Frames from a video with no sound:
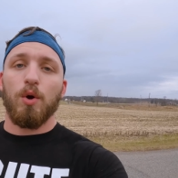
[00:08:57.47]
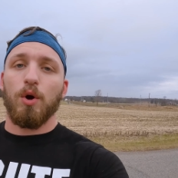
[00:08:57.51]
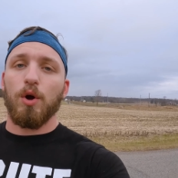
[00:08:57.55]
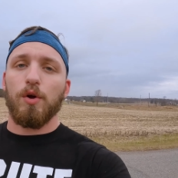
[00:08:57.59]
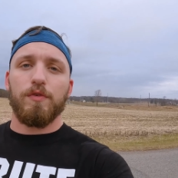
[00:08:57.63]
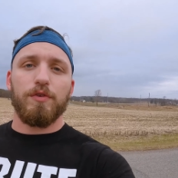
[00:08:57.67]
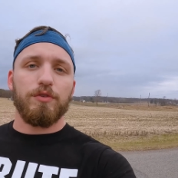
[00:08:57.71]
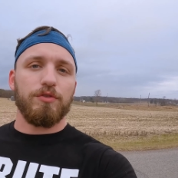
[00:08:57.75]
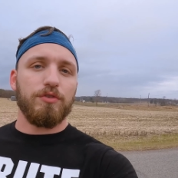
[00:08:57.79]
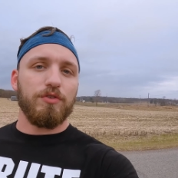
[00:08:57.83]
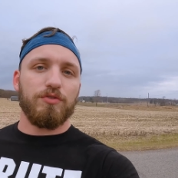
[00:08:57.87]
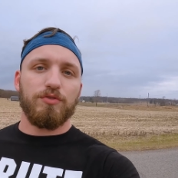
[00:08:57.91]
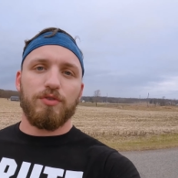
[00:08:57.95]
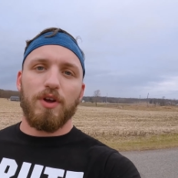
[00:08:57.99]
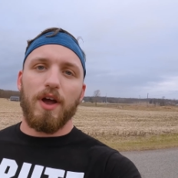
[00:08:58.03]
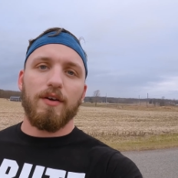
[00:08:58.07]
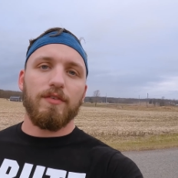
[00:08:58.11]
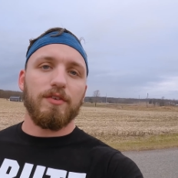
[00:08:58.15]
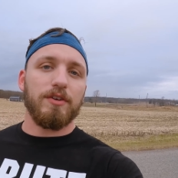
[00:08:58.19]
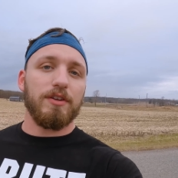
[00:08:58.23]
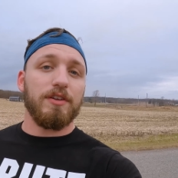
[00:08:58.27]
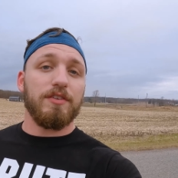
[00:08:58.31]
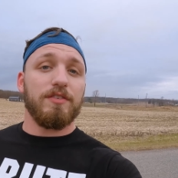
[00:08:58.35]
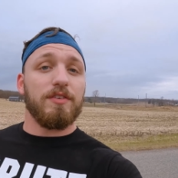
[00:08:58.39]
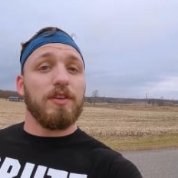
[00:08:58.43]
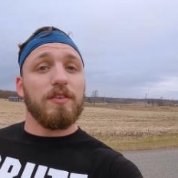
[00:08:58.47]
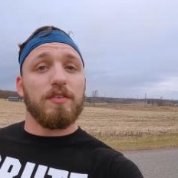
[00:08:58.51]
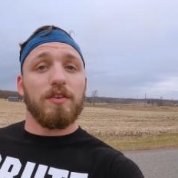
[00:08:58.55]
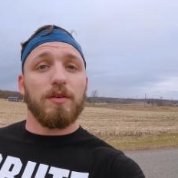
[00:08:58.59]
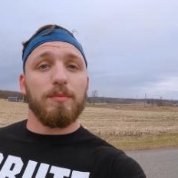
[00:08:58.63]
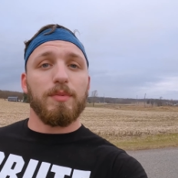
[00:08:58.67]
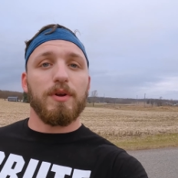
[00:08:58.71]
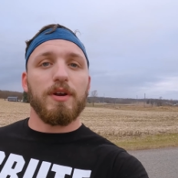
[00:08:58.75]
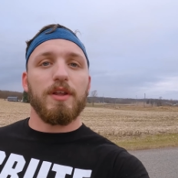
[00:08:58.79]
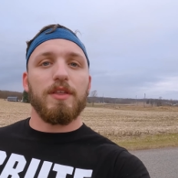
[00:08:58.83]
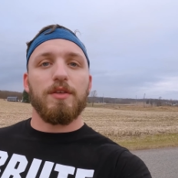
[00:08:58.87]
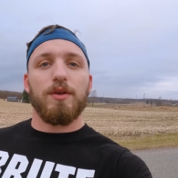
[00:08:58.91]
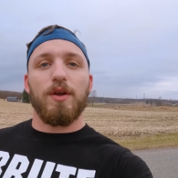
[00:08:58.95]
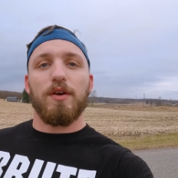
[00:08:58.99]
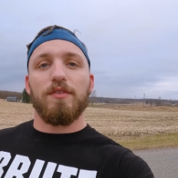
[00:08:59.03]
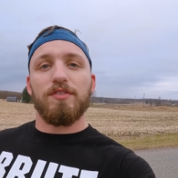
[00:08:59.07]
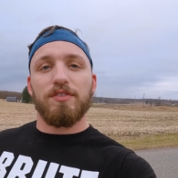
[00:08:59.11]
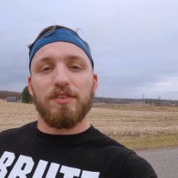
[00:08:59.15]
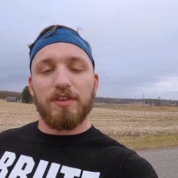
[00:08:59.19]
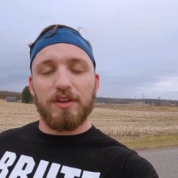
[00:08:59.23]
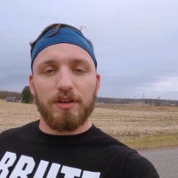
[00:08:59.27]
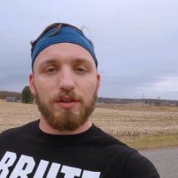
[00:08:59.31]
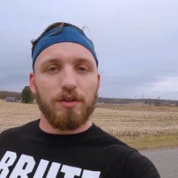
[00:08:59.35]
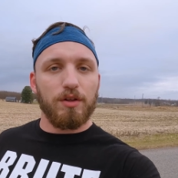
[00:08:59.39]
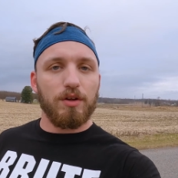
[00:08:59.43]
Or if you're just traveling to see somebody that you
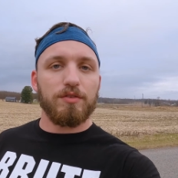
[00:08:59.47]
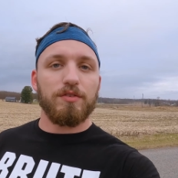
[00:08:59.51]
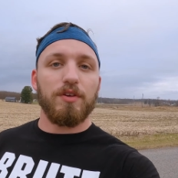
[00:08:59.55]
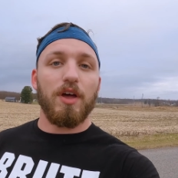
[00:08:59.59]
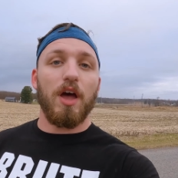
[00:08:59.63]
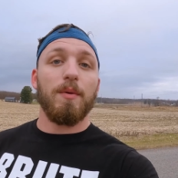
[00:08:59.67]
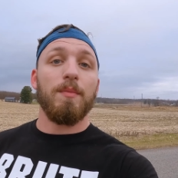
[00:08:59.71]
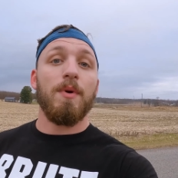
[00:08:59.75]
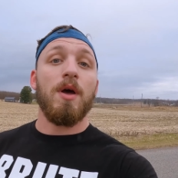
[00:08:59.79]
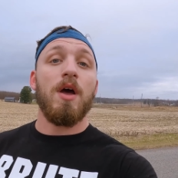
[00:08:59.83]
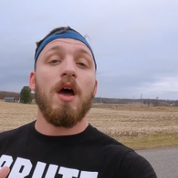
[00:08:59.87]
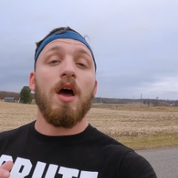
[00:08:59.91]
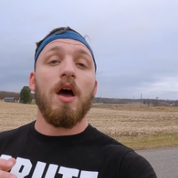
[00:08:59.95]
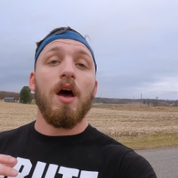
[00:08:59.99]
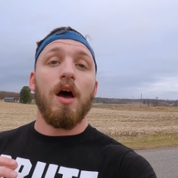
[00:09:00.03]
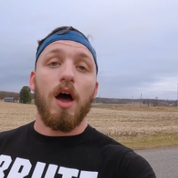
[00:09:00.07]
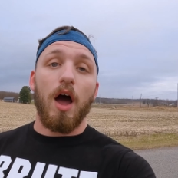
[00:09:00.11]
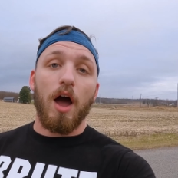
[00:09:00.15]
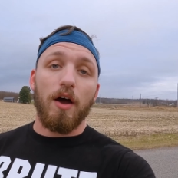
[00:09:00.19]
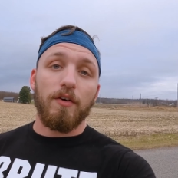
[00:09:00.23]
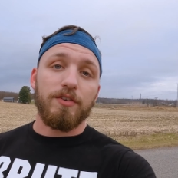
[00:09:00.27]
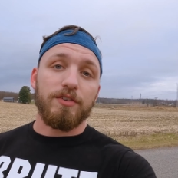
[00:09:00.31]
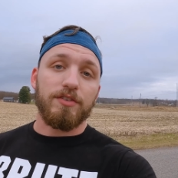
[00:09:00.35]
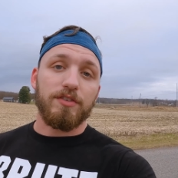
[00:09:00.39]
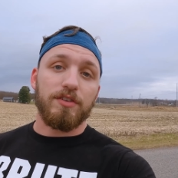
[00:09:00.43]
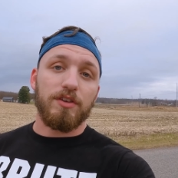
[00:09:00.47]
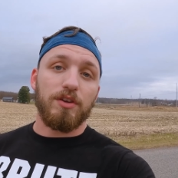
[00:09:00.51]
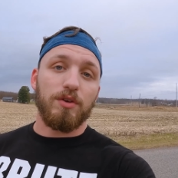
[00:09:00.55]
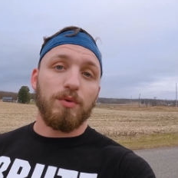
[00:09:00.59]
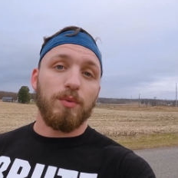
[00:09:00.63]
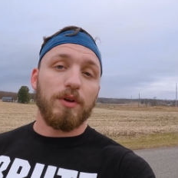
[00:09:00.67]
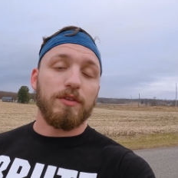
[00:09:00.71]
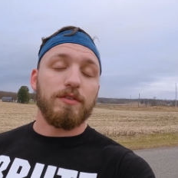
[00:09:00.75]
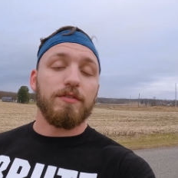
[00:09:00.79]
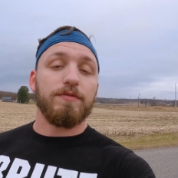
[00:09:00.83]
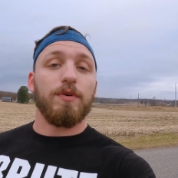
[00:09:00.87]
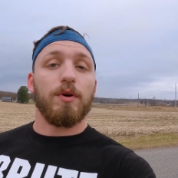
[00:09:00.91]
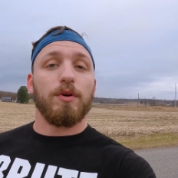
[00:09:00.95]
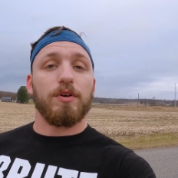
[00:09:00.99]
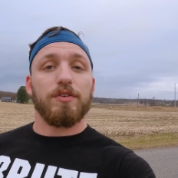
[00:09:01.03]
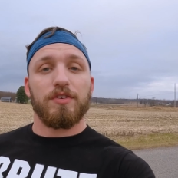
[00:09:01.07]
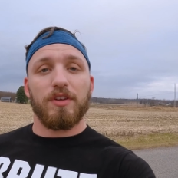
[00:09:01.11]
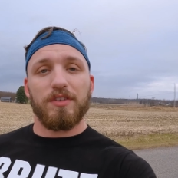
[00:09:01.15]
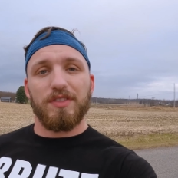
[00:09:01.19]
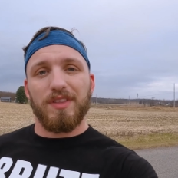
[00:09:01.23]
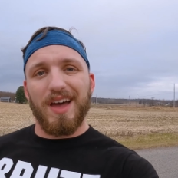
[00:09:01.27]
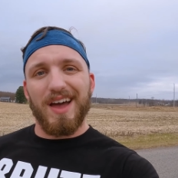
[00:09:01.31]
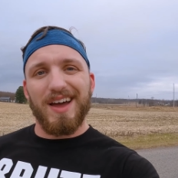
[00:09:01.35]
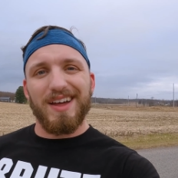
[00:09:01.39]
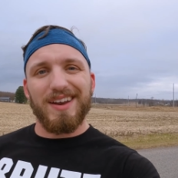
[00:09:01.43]
haven't seen in a long time, obviously you want to
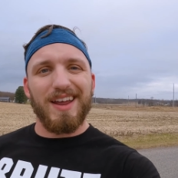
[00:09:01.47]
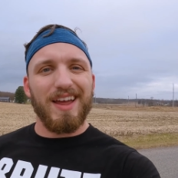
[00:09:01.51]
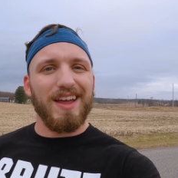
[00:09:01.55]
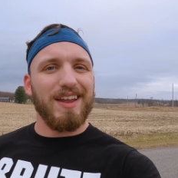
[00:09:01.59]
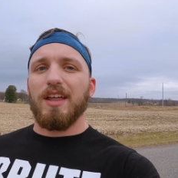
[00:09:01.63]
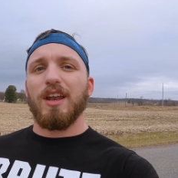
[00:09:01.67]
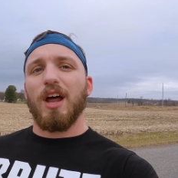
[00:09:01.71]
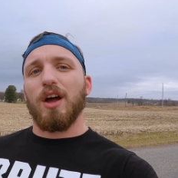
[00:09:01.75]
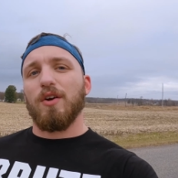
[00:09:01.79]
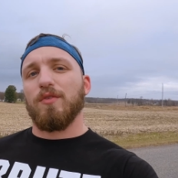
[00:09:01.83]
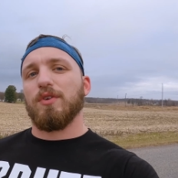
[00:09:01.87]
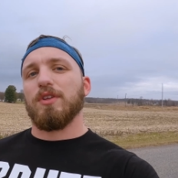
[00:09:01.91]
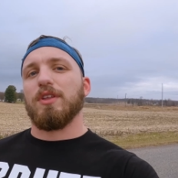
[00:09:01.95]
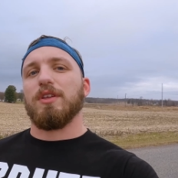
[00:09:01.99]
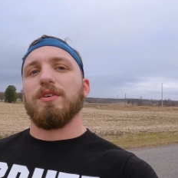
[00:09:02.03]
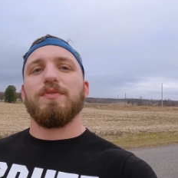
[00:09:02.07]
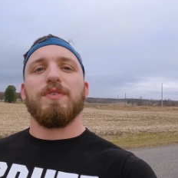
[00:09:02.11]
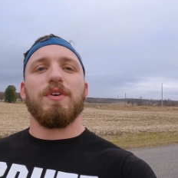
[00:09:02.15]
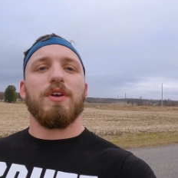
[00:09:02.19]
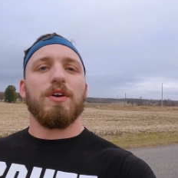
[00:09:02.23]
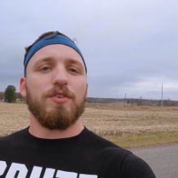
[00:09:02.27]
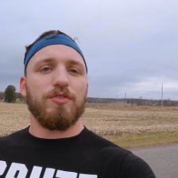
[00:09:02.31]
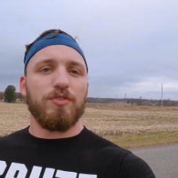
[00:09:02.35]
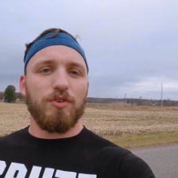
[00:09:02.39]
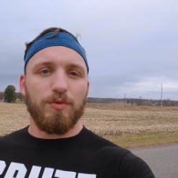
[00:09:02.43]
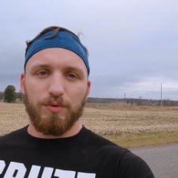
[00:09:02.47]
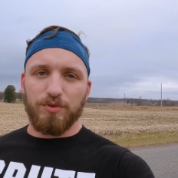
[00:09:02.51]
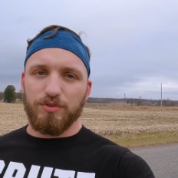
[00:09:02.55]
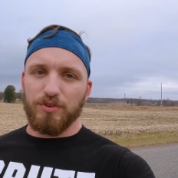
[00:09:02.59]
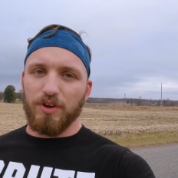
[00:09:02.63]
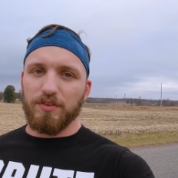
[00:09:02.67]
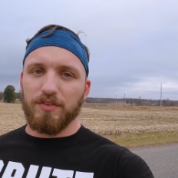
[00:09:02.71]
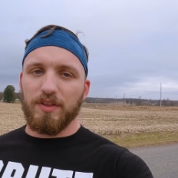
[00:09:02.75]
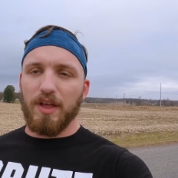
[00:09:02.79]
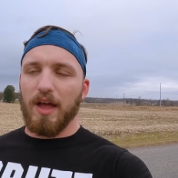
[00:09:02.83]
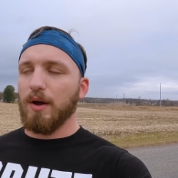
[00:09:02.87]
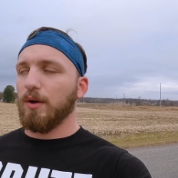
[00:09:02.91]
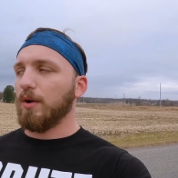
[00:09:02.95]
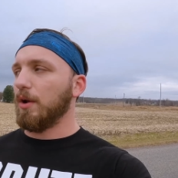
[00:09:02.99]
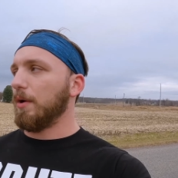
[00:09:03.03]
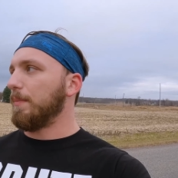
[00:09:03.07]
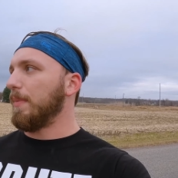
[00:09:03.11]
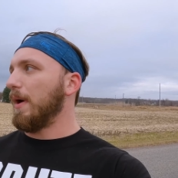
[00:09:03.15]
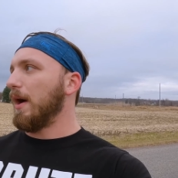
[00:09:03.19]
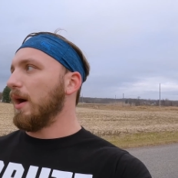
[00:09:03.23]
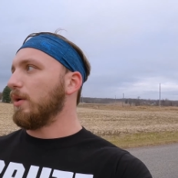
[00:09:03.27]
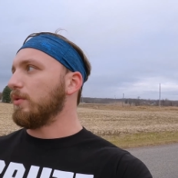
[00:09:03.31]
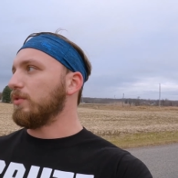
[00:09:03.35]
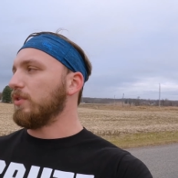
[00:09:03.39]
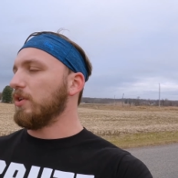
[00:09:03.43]
focus on that and not really feel super stressed out
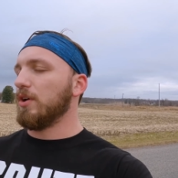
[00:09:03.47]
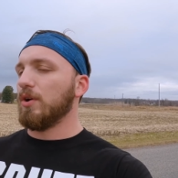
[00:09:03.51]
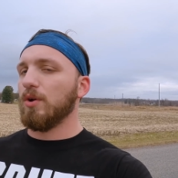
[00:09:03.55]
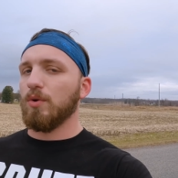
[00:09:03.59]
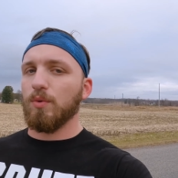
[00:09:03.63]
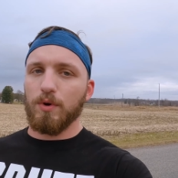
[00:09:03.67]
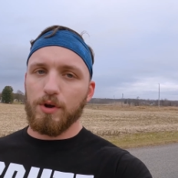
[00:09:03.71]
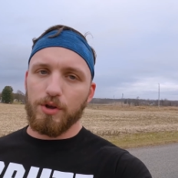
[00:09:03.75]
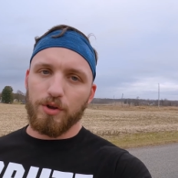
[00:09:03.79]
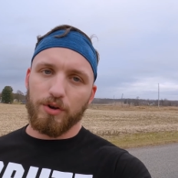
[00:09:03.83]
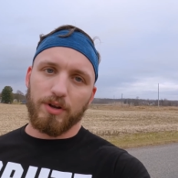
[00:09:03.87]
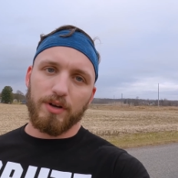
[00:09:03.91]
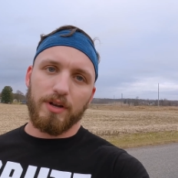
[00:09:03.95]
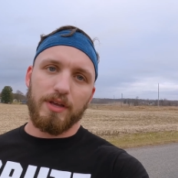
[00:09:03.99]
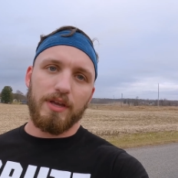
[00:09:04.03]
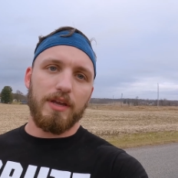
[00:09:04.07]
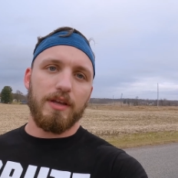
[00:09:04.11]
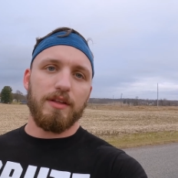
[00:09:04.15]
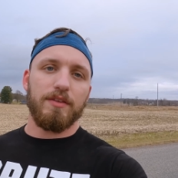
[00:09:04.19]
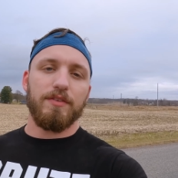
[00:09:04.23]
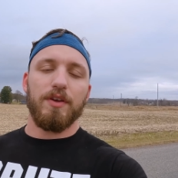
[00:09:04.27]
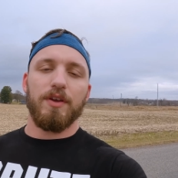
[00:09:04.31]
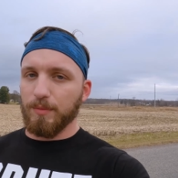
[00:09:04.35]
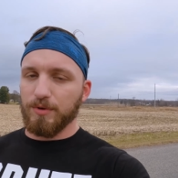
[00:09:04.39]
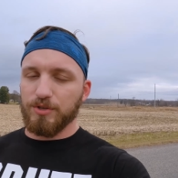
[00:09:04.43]
about what you're going to eat,